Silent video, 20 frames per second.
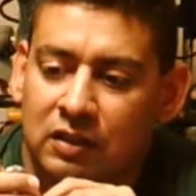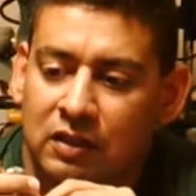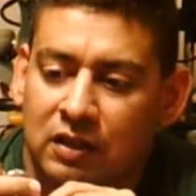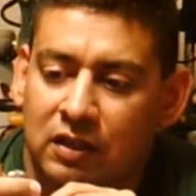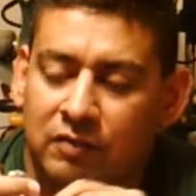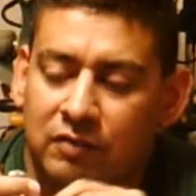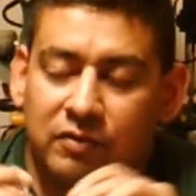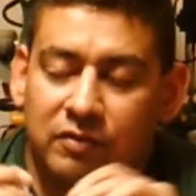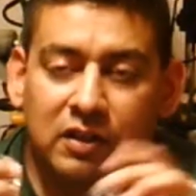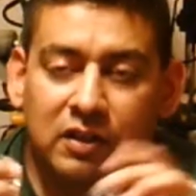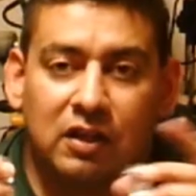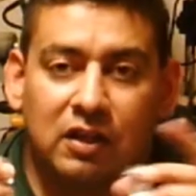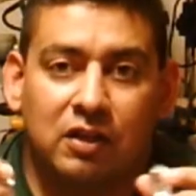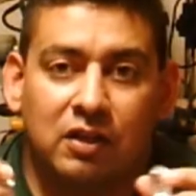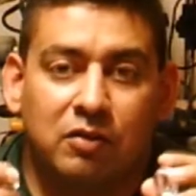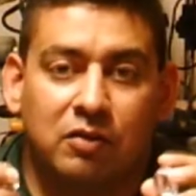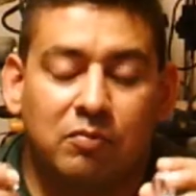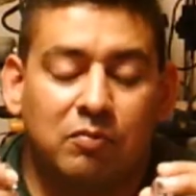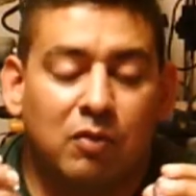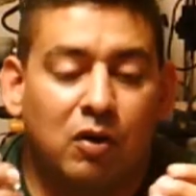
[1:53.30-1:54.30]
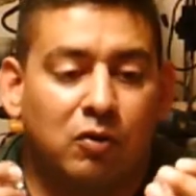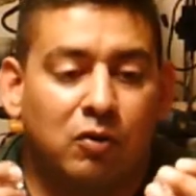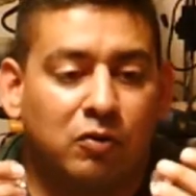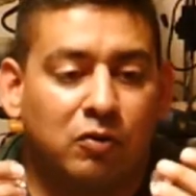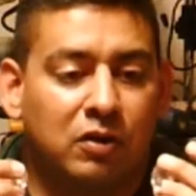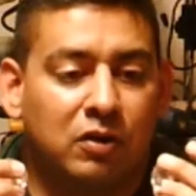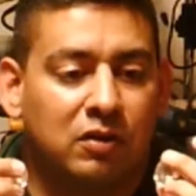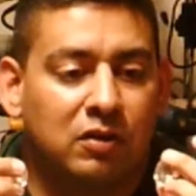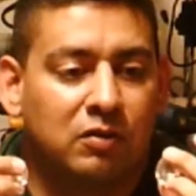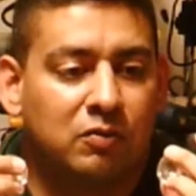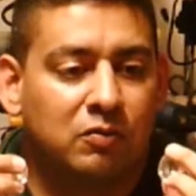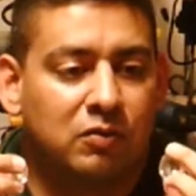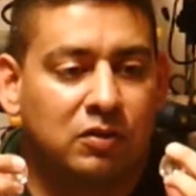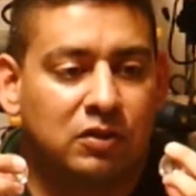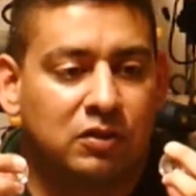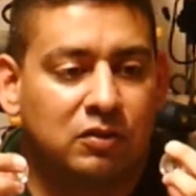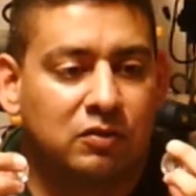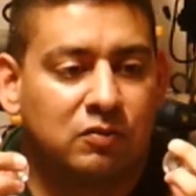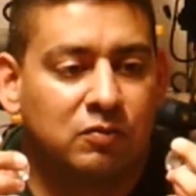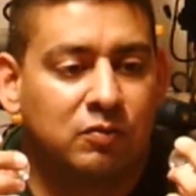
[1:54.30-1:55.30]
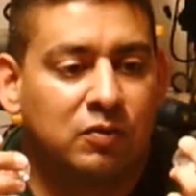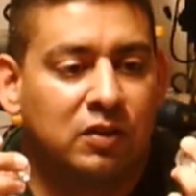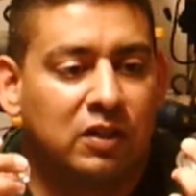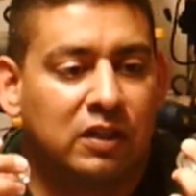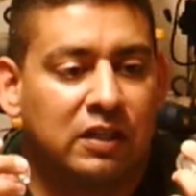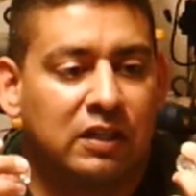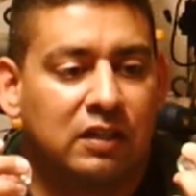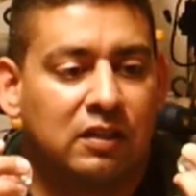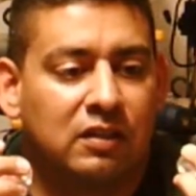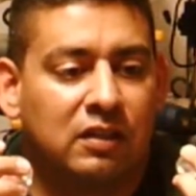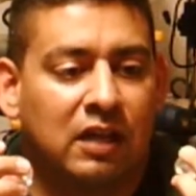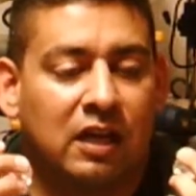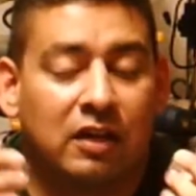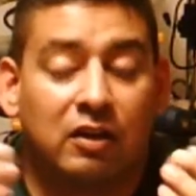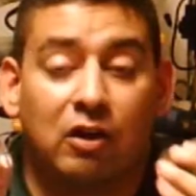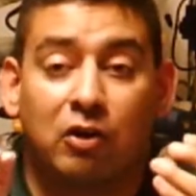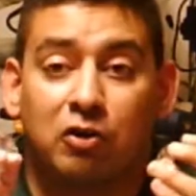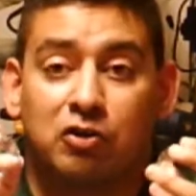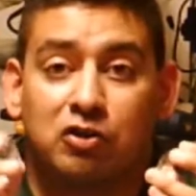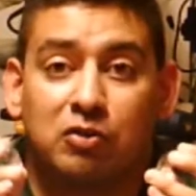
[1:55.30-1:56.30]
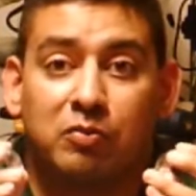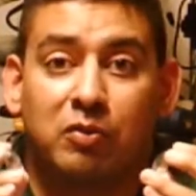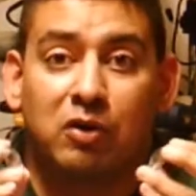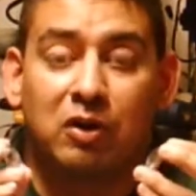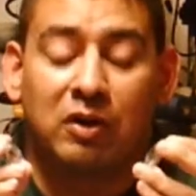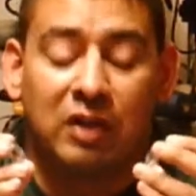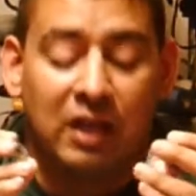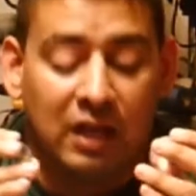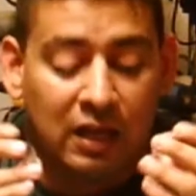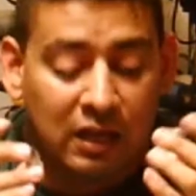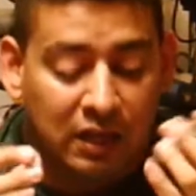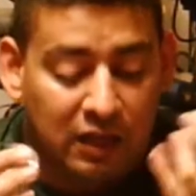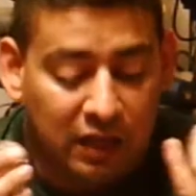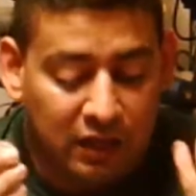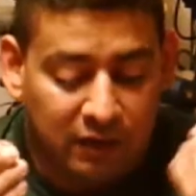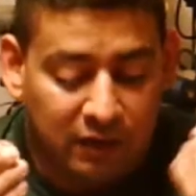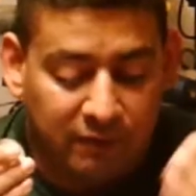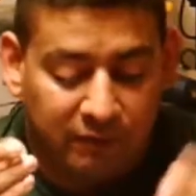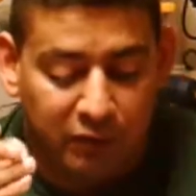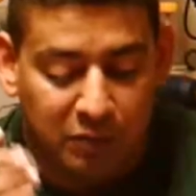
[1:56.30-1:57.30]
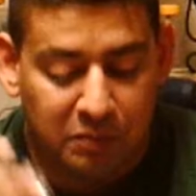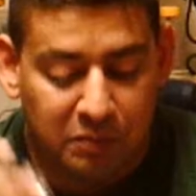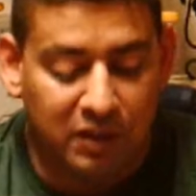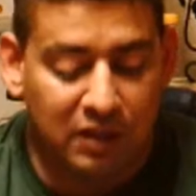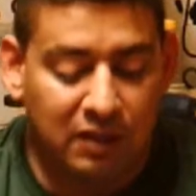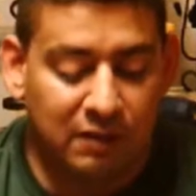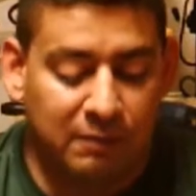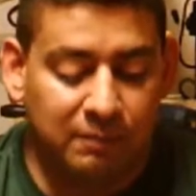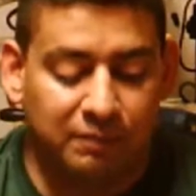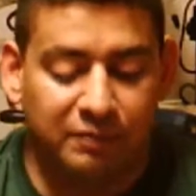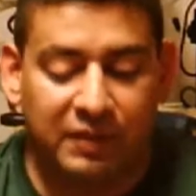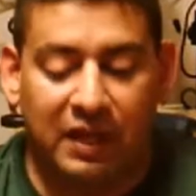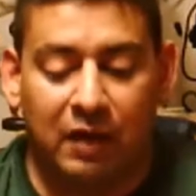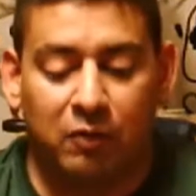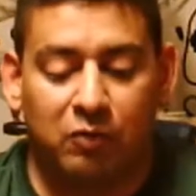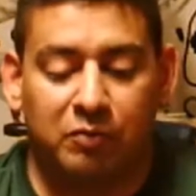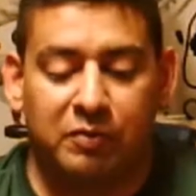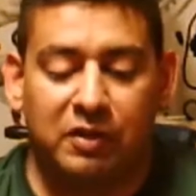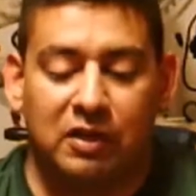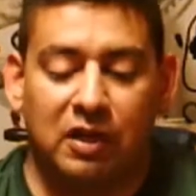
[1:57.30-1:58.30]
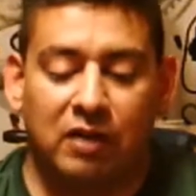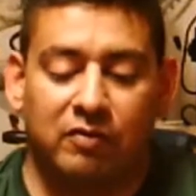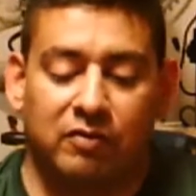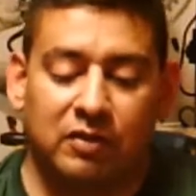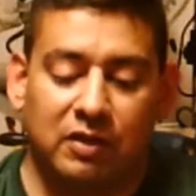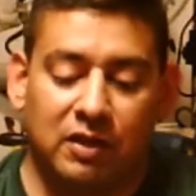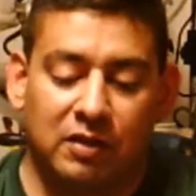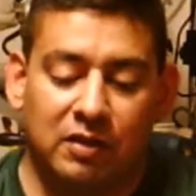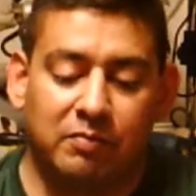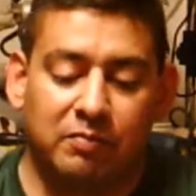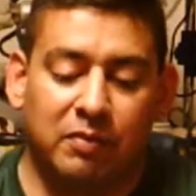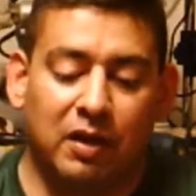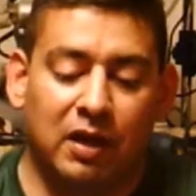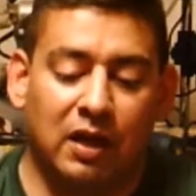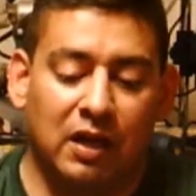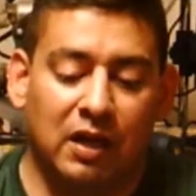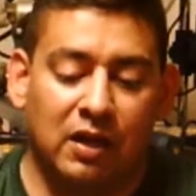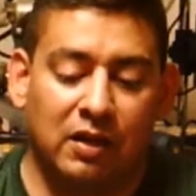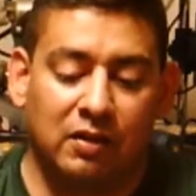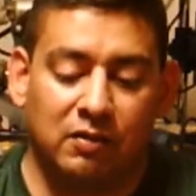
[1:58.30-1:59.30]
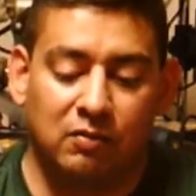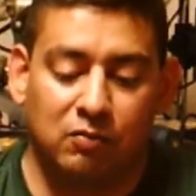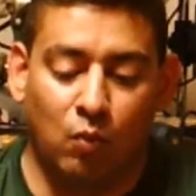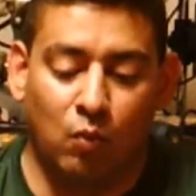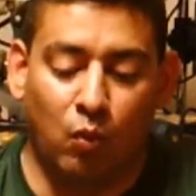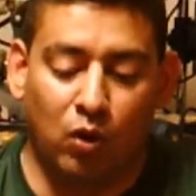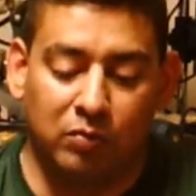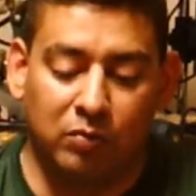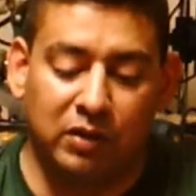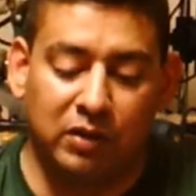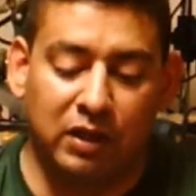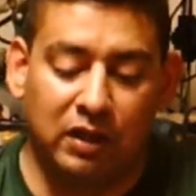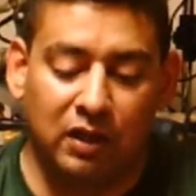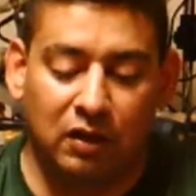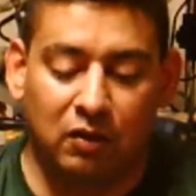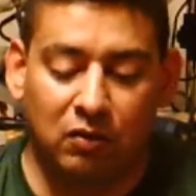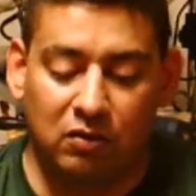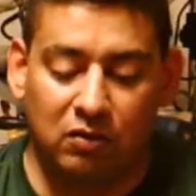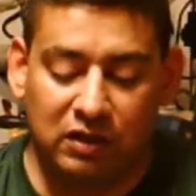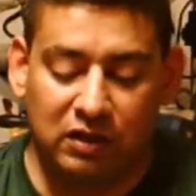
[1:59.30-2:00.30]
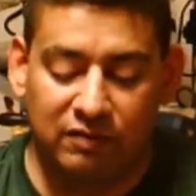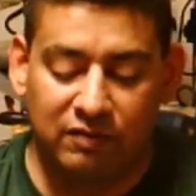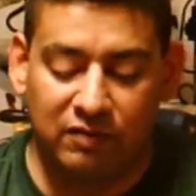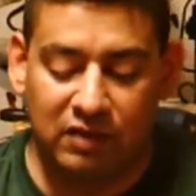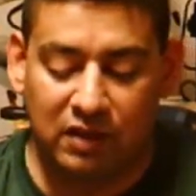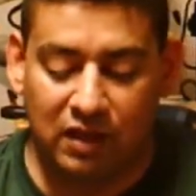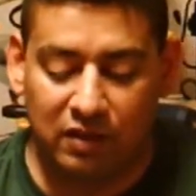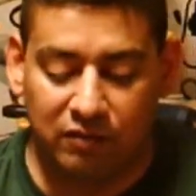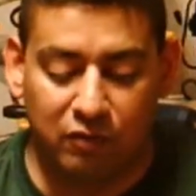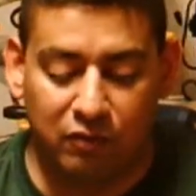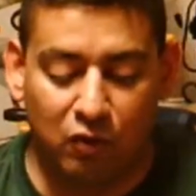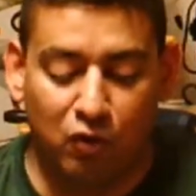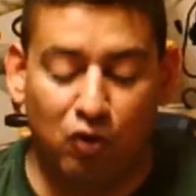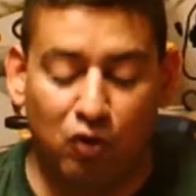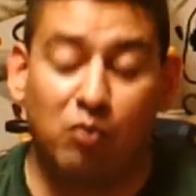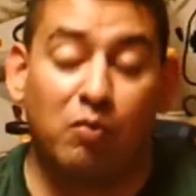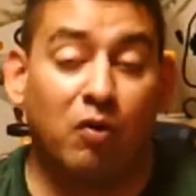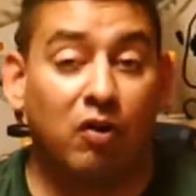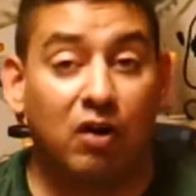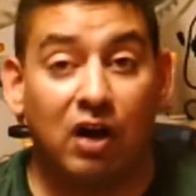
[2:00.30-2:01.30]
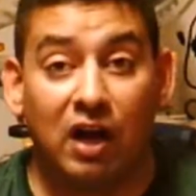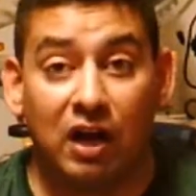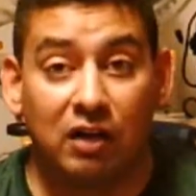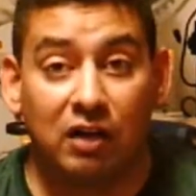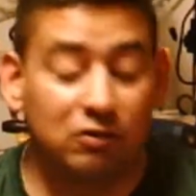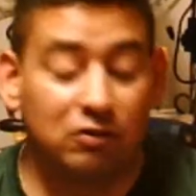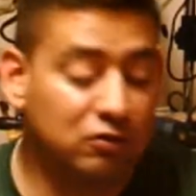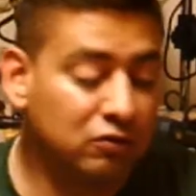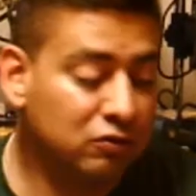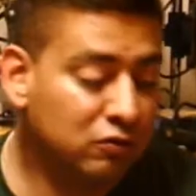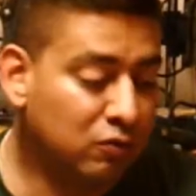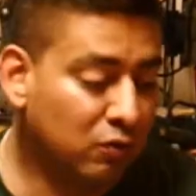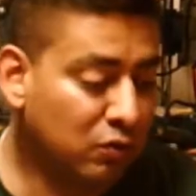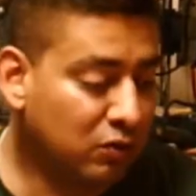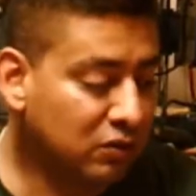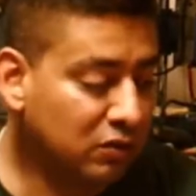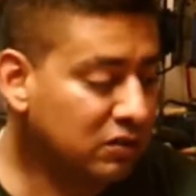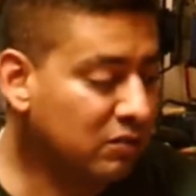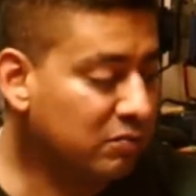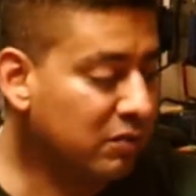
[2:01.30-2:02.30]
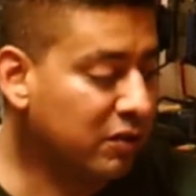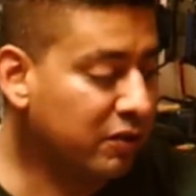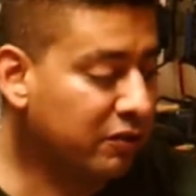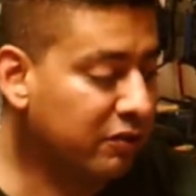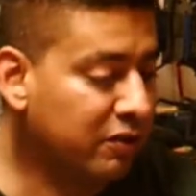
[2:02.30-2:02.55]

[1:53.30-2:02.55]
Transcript: of the mold, which is really not noticeable. And for me, that will be covered up by Worbla or EVA foam or hot glue or some other